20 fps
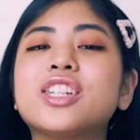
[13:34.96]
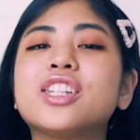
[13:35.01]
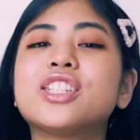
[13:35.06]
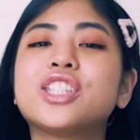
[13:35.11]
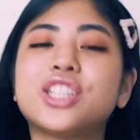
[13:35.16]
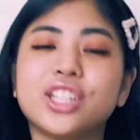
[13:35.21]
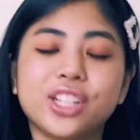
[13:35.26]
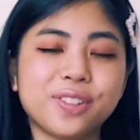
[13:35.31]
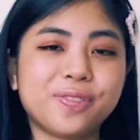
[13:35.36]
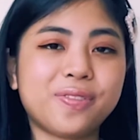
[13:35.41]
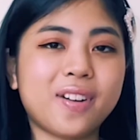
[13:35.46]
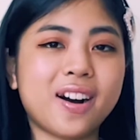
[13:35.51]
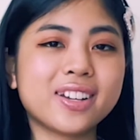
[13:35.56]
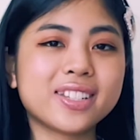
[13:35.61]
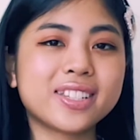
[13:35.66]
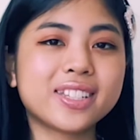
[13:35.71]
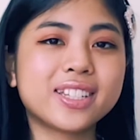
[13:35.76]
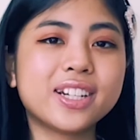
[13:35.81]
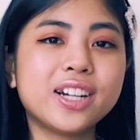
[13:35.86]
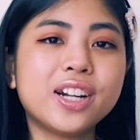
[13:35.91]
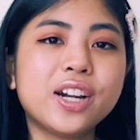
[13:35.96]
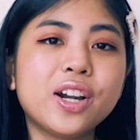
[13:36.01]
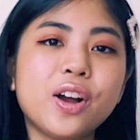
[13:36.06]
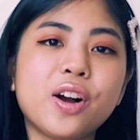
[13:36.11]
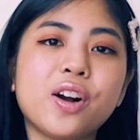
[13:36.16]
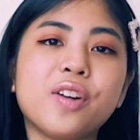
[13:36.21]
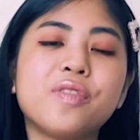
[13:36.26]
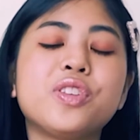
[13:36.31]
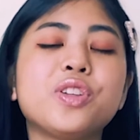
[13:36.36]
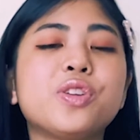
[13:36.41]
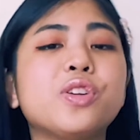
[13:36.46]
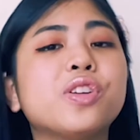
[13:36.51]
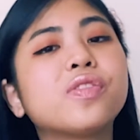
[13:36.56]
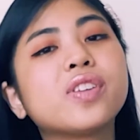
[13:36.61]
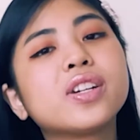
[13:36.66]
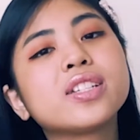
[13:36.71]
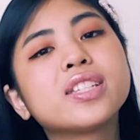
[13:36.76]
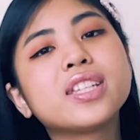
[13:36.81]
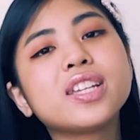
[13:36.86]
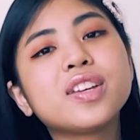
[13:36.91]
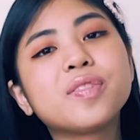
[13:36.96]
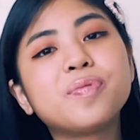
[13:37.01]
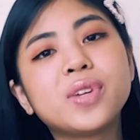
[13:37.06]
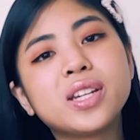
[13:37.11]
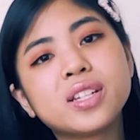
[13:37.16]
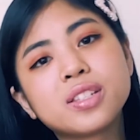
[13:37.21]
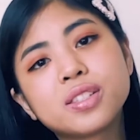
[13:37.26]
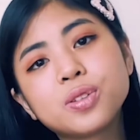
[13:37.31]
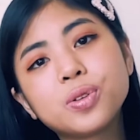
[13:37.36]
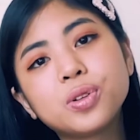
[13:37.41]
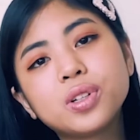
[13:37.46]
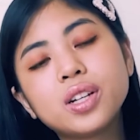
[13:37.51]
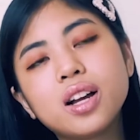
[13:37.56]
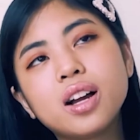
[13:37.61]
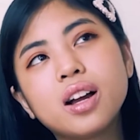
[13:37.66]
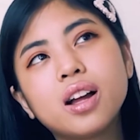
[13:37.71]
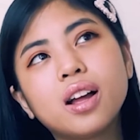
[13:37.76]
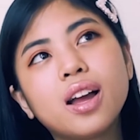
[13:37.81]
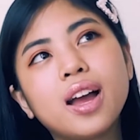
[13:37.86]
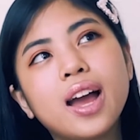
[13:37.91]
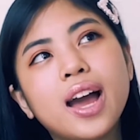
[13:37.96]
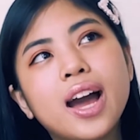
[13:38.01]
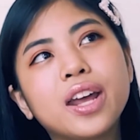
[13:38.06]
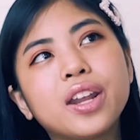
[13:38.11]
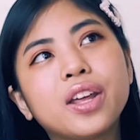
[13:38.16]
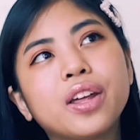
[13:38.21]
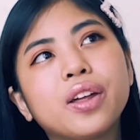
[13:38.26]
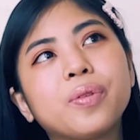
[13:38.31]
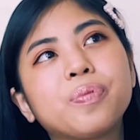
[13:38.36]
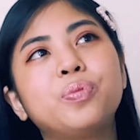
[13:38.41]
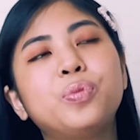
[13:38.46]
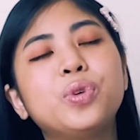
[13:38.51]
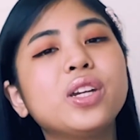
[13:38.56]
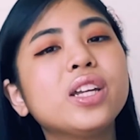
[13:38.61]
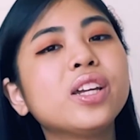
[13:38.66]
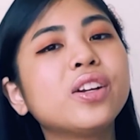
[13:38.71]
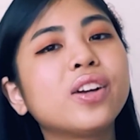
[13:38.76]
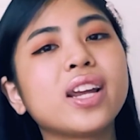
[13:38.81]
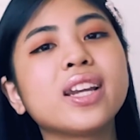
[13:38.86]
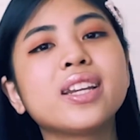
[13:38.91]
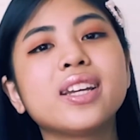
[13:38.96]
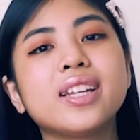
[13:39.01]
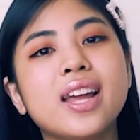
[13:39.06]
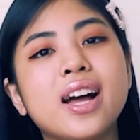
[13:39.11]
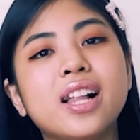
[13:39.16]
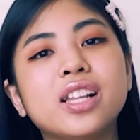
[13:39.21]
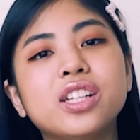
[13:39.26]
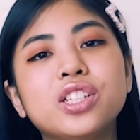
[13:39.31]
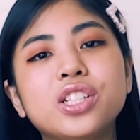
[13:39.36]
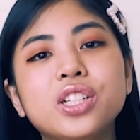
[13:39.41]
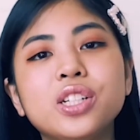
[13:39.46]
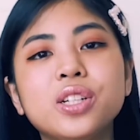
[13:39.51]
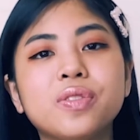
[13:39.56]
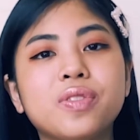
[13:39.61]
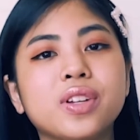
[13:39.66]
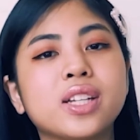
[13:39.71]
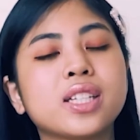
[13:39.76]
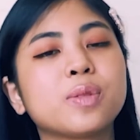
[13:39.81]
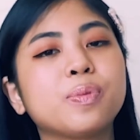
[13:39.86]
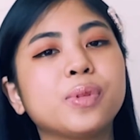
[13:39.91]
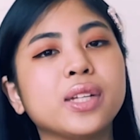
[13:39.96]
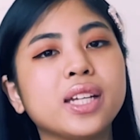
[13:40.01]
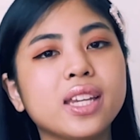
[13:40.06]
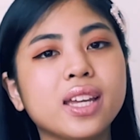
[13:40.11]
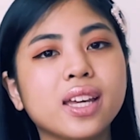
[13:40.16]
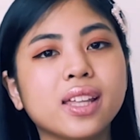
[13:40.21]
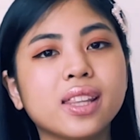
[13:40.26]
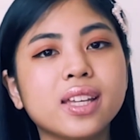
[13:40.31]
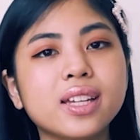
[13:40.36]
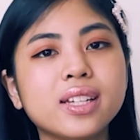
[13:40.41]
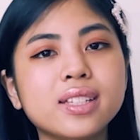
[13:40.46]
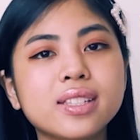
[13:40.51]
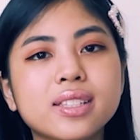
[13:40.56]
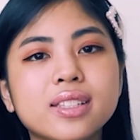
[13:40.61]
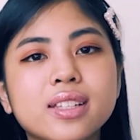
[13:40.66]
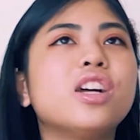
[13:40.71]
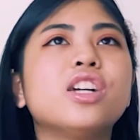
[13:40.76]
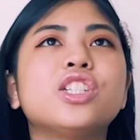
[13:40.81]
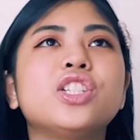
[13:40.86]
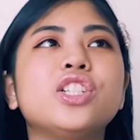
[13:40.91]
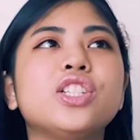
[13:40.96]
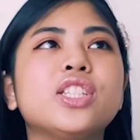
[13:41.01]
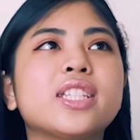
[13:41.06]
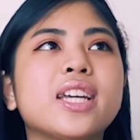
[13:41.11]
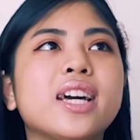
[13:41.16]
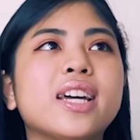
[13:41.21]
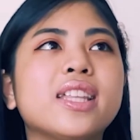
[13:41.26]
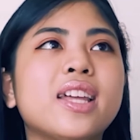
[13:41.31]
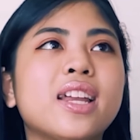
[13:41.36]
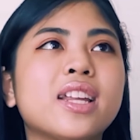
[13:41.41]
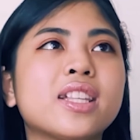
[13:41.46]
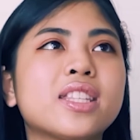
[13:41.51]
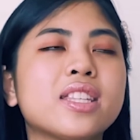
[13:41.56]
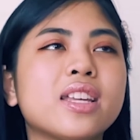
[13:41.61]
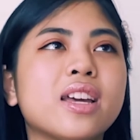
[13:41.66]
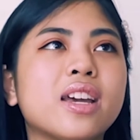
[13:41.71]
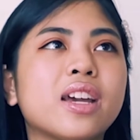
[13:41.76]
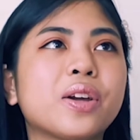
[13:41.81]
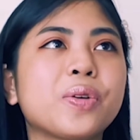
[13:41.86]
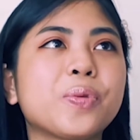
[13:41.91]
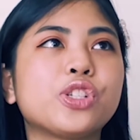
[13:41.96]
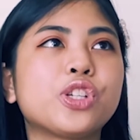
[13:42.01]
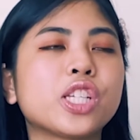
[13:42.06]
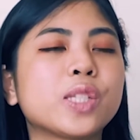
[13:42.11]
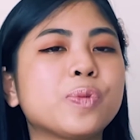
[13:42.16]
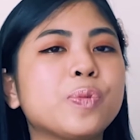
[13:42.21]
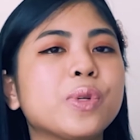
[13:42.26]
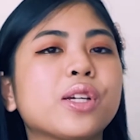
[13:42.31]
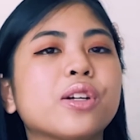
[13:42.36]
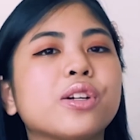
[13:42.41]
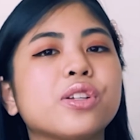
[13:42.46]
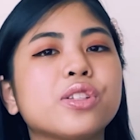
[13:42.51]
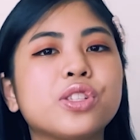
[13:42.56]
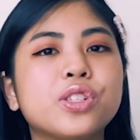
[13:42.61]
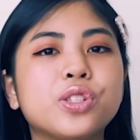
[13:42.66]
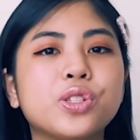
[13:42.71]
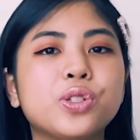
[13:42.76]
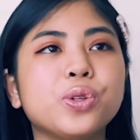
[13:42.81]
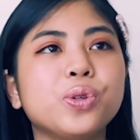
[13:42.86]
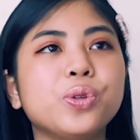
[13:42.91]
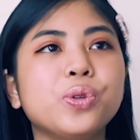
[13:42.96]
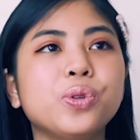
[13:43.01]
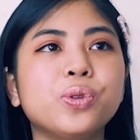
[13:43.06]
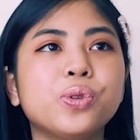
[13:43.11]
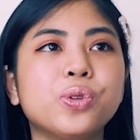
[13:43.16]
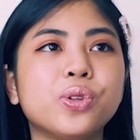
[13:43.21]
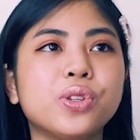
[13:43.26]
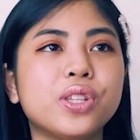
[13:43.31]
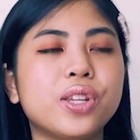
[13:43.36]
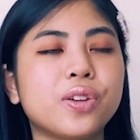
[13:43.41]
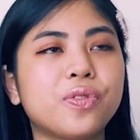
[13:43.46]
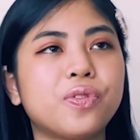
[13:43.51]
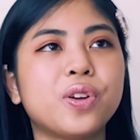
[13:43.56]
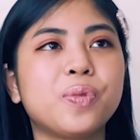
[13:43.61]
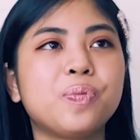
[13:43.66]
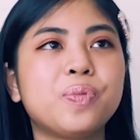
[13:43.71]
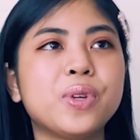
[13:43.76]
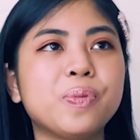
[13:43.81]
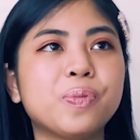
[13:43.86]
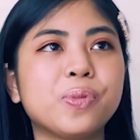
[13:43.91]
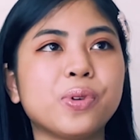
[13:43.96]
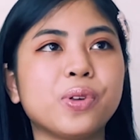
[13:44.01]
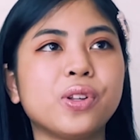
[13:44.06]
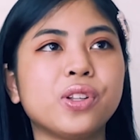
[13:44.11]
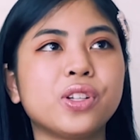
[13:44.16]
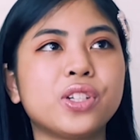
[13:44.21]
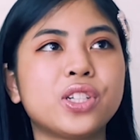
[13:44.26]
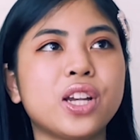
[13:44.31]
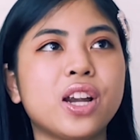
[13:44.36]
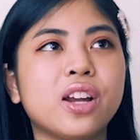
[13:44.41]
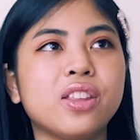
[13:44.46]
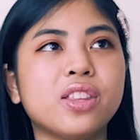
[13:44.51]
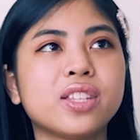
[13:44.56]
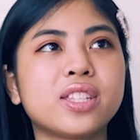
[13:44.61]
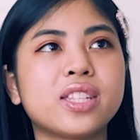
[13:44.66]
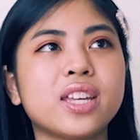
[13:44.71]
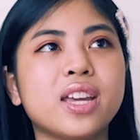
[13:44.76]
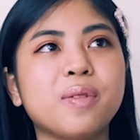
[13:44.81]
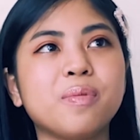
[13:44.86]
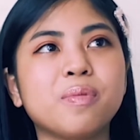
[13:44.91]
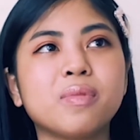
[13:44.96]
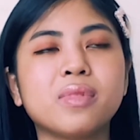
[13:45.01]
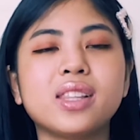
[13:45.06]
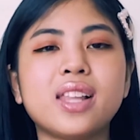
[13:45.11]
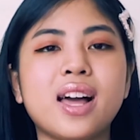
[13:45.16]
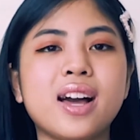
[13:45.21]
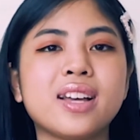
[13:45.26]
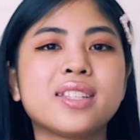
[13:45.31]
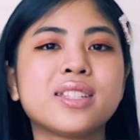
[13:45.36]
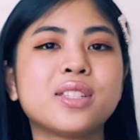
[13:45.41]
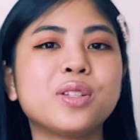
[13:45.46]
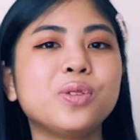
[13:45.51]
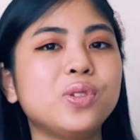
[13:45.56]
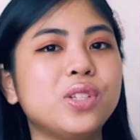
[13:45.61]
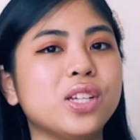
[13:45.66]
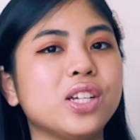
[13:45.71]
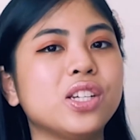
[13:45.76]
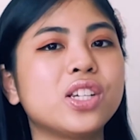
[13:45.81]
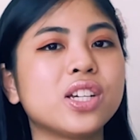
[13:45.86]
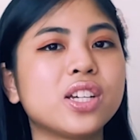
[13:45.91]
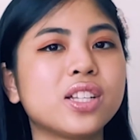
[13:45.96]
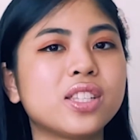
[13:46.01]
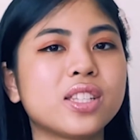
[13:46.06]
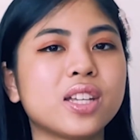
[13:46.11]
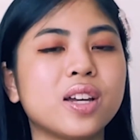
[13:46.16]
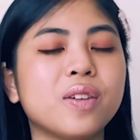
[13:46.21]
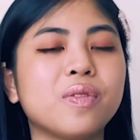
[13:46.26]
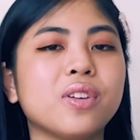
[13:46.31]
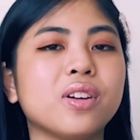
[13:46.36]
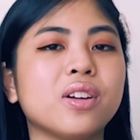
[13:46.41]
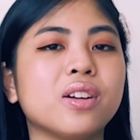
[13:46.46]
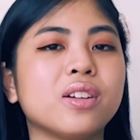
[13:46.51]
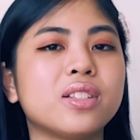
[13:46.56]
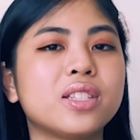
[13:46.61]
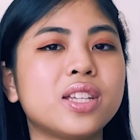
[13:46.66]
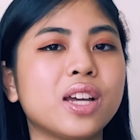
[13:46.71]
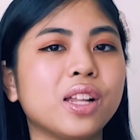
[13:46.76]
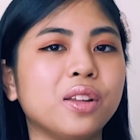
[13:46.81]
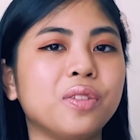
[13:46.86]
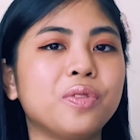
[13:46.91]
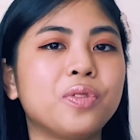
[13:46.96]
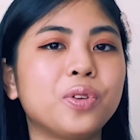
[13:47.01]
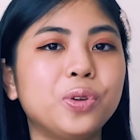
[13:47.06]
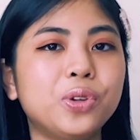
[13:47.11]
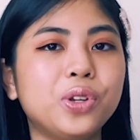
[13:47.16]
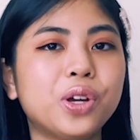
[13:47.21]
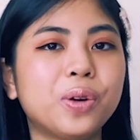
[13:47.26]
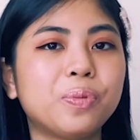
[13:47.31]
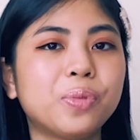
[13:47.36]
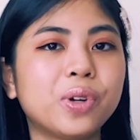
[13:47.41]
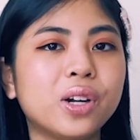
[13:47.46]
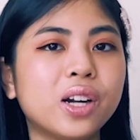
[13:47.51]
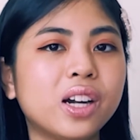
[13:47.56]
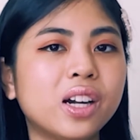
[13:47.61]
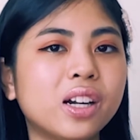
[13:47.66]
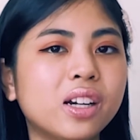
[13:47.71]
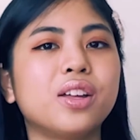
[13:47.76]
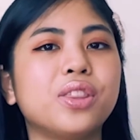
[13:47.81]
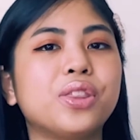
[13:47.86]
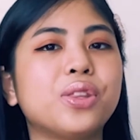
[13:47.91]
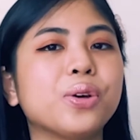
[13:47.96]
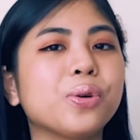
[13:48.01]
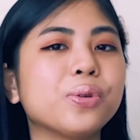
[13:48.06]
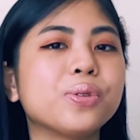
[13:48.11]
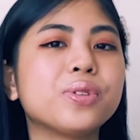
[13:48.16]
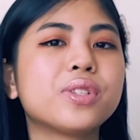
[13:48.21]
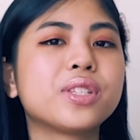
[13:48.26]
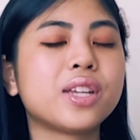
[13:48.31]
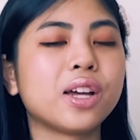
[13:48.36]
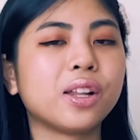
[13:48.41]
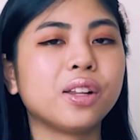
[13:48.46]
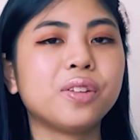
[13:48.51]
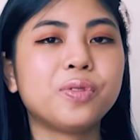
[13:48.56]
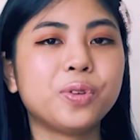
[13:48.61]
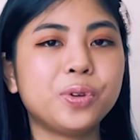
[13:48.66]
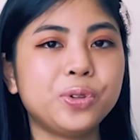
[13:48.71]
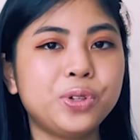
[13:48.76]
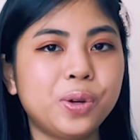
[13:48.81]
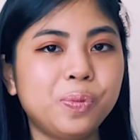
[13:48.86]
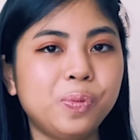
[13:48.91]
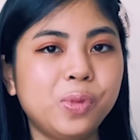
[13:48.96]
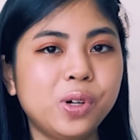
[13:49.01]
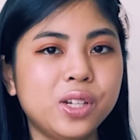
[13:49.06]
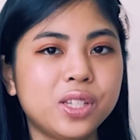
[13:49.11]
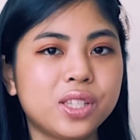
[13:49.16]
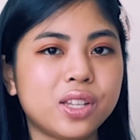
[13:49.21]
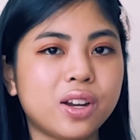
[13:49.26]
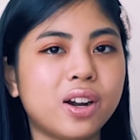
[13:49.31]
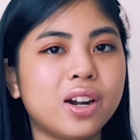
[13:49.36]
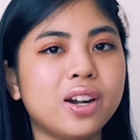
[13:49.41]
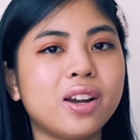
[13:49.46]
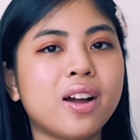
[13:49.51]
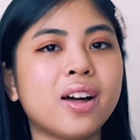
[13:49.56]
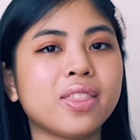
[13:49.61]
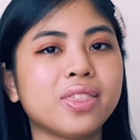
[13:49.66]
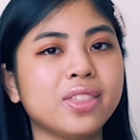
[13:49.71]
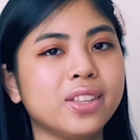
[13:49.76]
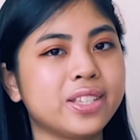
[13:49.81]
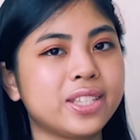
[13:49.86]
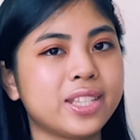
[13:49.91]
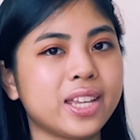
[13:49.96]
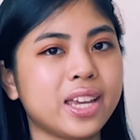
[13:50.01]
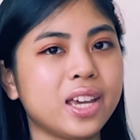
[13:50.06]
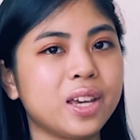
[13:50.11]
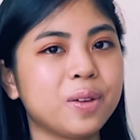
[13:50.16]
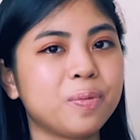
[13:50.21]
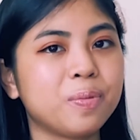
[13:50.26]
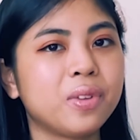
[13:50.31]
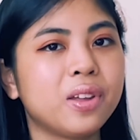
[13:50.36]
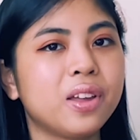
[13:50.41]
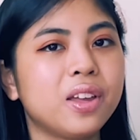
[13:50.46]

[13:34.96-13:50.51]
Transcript: Jill Foster of the University of Minnesota had a pretty great analogy of explaining this. She said that it's like, just because two different people share the same last two digits of a telephone number, those telephone numbers are not the same.